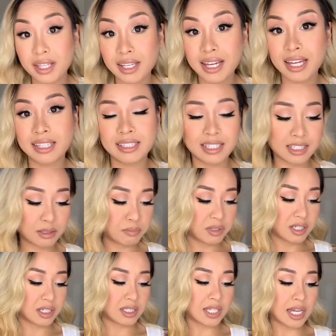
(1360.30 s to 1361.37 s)
at least,
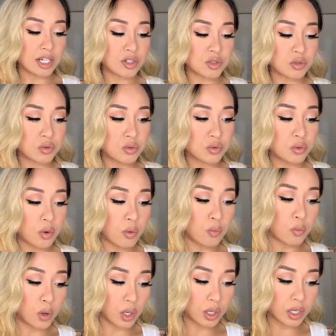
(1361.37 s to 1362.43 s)
because I do
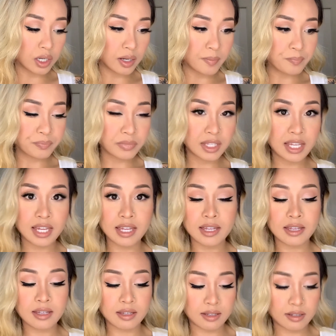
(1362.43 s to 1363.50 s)
work,
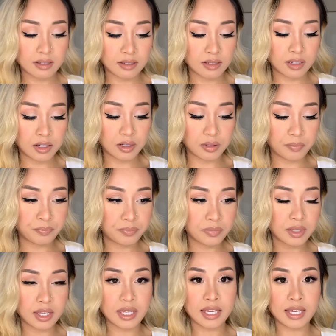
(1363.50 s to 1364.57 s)
you know,
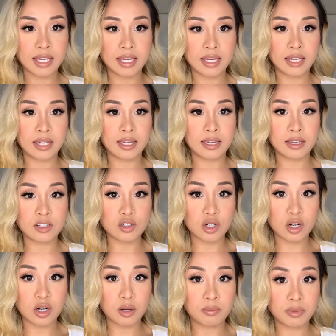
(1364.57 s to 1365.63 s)
a
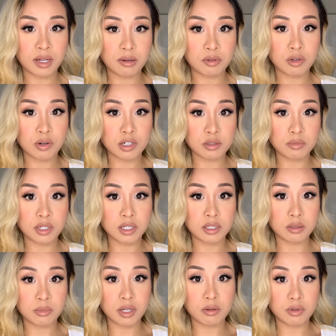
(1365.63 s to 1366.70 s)
job that requires me to
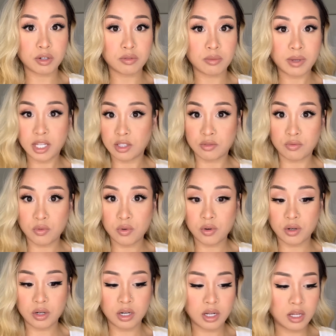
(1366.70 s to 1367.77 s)
be at work from 8 to
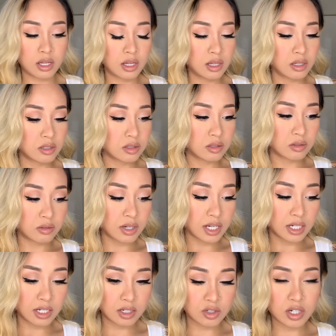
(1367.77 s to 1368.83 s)
4. So I
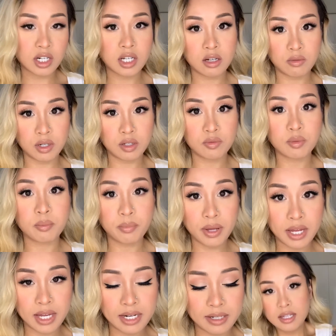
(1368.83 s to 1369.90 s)
need to try to get ready for
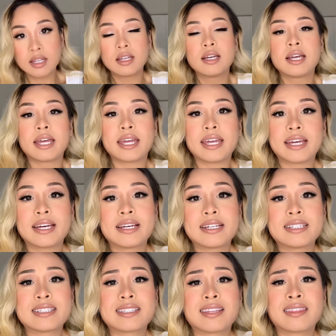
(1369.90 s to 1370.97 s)
bed.
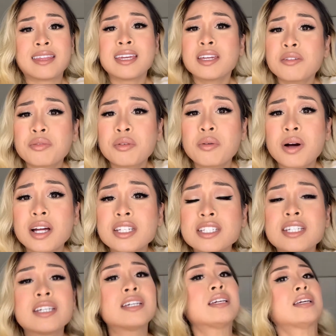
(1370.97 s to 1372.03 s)
And thank you for
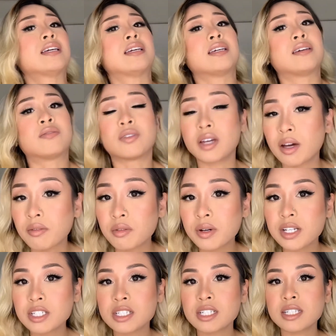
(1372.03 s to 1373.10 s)
watching. If you have
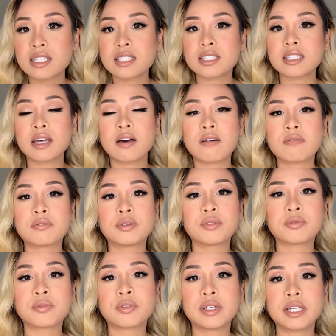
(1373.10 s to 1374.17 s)
questions, feel
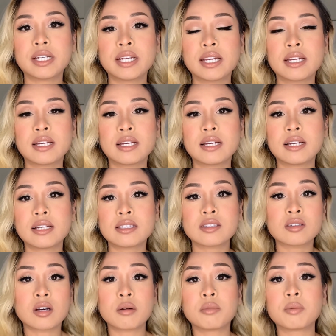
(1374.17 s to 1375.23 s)
free to
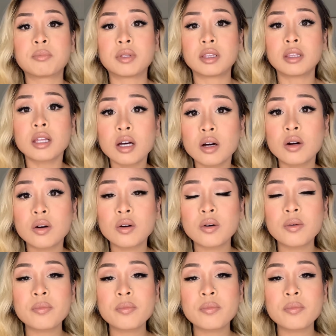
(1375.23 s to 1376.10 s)
comment below.